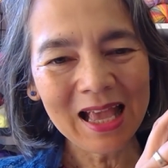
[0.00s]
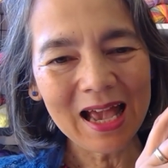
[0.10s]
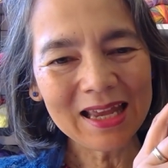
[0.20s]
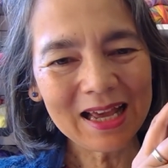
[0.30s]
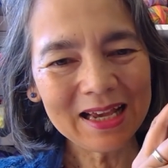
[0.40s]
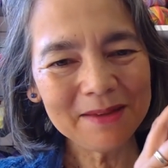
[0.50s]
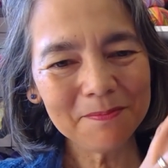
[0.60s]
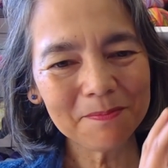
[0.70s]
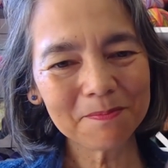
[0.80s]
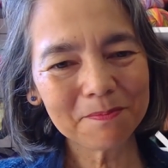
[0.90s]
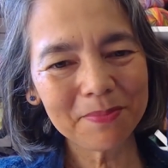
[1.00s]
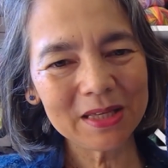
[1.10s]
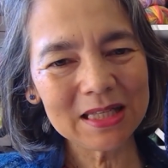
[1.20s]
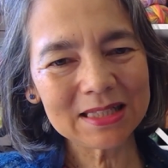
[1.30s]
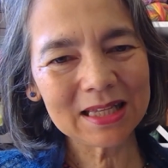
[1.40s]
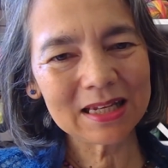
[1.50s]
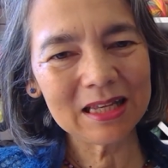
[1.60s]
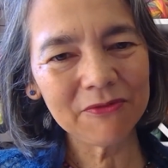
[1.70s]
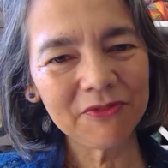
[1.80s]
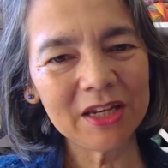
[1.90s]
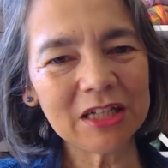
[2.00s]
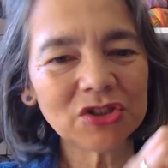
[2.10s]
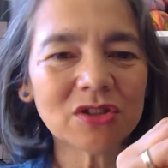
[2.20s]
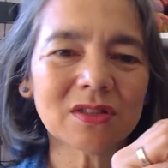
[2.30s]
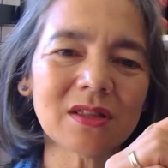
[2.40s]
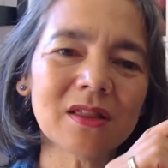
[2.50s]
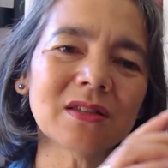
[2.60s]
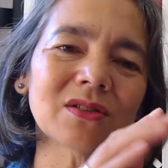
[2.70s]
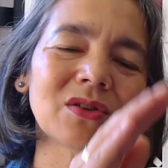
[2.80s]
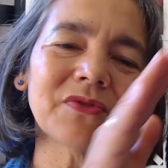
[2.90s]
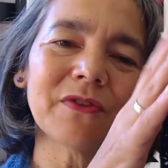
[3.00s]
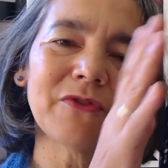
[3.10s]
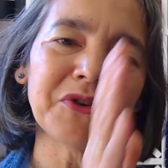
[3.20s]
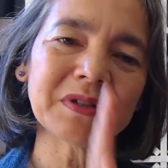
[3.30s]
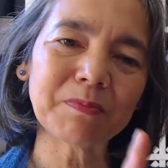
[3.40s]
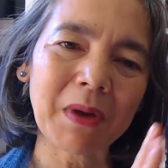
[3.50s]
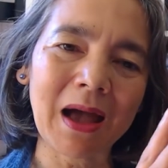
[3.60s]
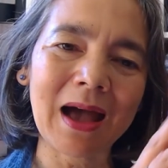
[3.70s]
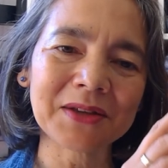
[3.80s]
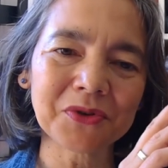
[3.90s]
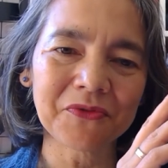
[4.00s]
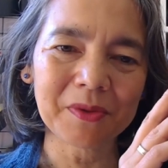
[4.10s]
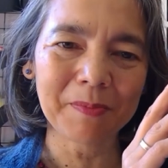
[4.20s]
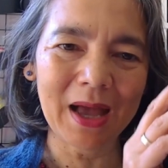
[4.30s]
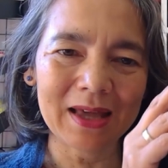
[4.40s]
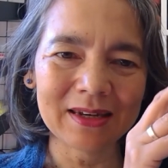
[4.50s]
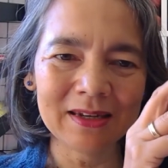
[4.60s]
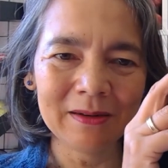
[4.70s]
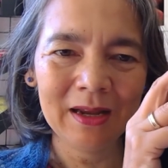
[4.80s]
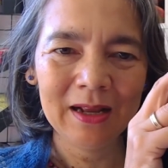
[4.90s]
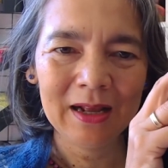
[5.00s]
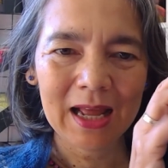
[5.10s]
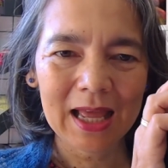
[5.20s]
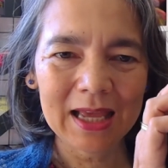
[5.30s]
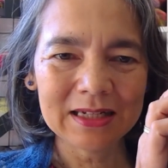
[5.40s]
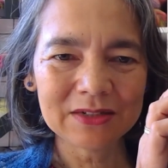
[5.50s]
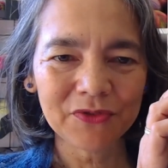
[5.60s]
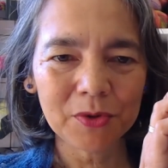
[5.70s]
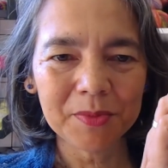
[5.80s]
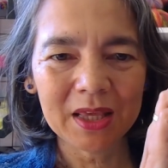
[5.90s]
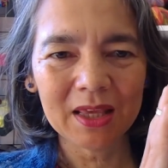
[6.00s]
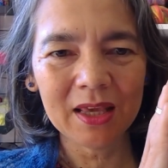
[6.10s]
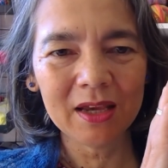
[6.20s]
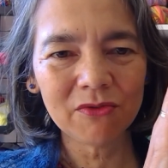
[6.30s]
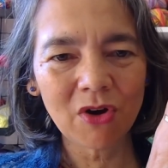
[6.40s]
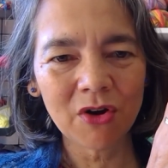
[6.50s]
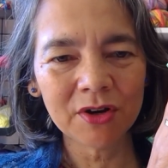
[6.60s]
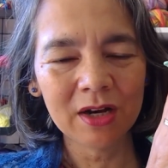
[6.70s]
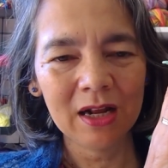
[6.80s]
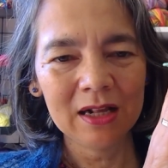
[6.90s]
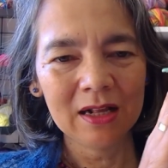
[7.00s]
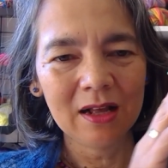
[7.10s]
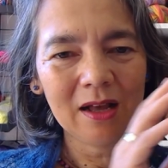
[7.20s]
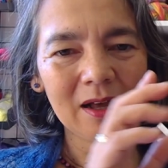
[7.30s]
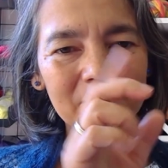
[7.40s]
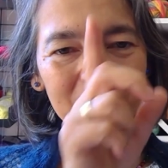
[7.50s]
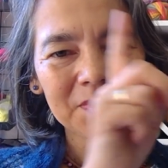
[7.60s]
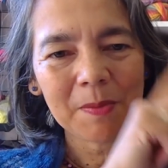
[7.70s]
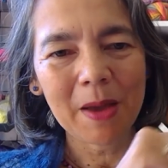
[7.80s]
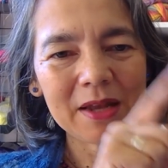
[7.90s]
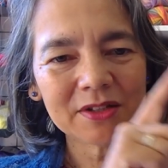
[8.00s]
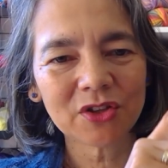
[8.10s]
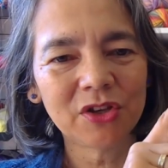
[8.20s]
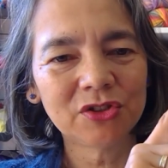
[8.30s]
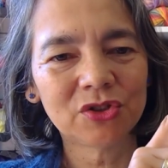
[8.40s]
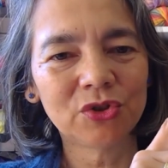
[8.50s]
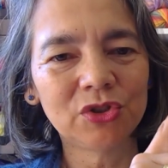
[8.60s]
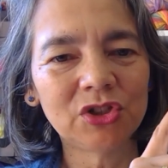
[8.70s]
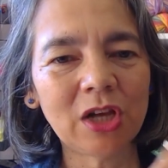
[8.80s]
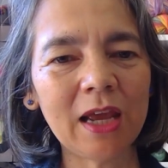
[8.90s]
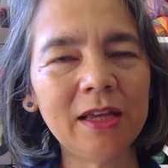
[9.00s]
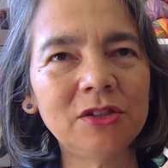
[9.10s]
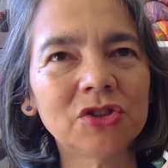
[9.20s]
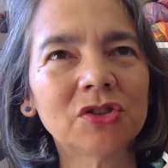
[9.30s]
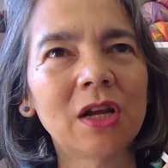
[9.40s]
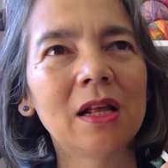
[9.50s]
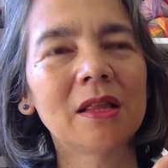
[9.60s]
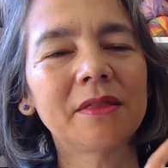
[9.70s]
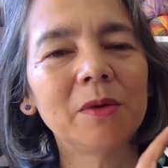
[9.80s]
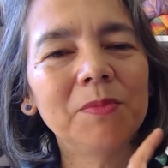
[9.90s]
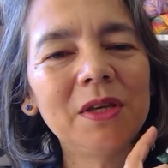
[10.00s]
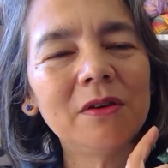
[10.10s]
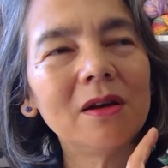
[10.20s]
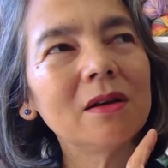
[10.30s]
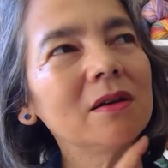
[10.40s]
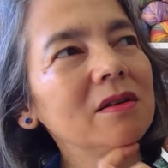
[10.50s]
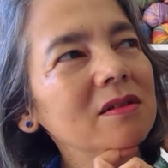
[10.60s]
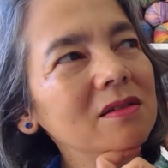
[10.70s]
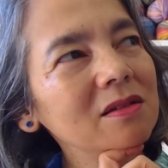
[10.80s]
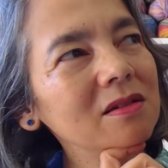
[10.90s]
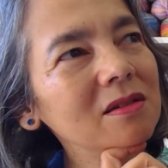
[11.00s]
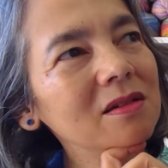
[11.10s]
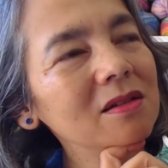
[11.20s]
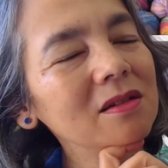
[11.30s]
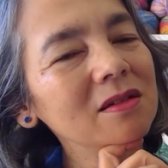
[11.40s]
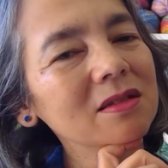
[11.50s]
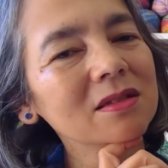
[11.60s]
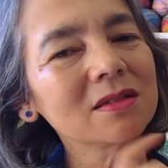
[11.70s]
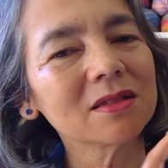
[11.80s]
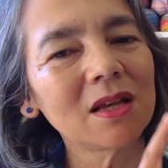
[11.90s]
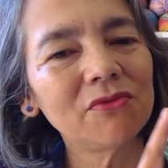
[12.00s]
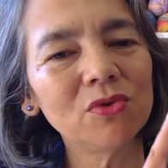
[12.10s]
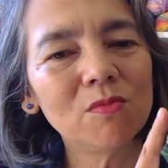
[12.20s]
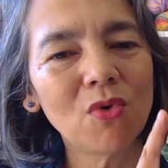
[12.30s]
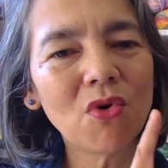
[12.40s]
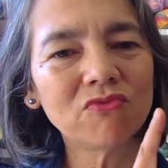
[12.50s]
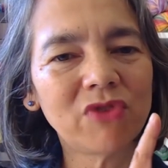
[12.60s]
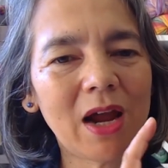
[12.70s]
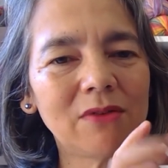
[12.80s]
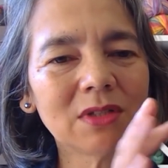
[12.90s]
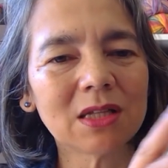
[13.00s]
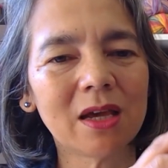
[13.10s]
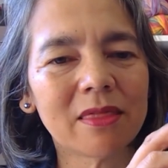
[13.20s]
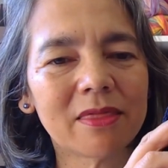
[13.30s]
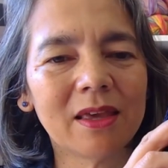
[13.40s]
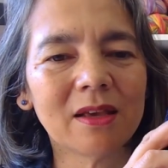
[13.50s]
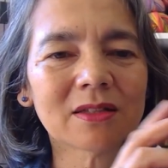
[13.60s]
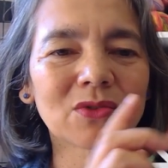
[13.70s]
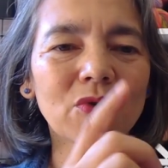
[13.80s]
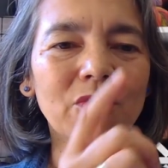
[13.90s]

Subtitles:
And I basically finished the first part of the pattern, and from here on the pattern is going to change. There'll be several more rounds, I think, sort